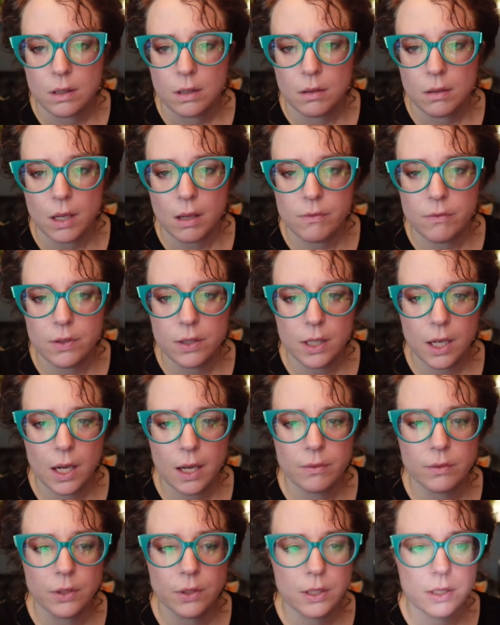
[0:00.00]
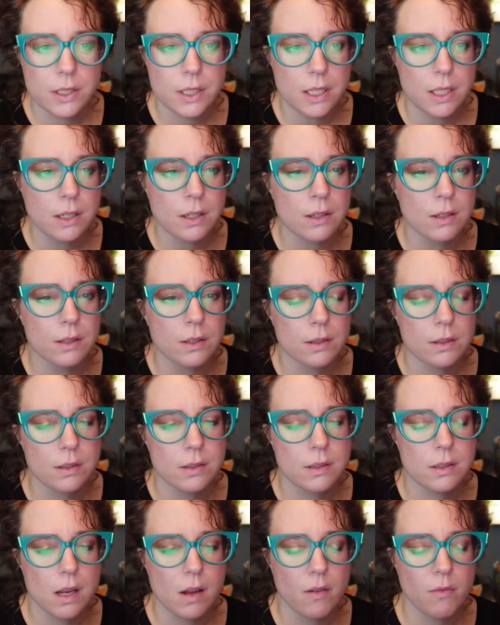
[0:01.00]
I feel like I've looked at your
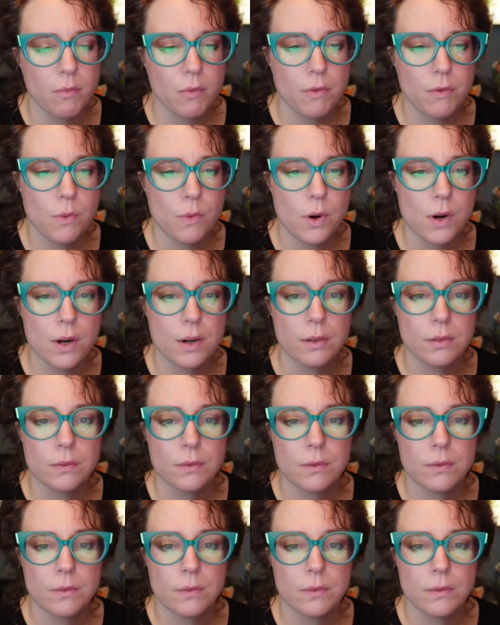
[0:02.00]
stuff before.